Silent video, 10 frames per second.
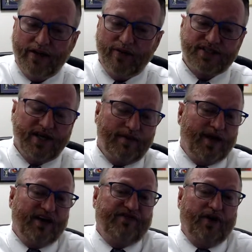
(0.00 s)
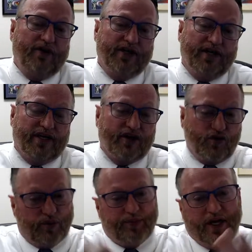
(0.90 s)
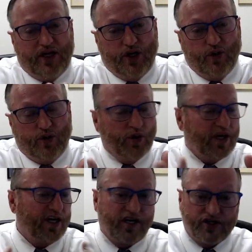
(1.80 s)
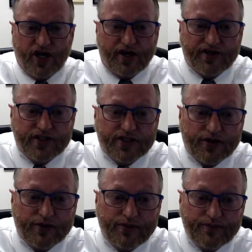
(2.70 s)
it's not my fault you didn't incorporate you or work in conjunction to.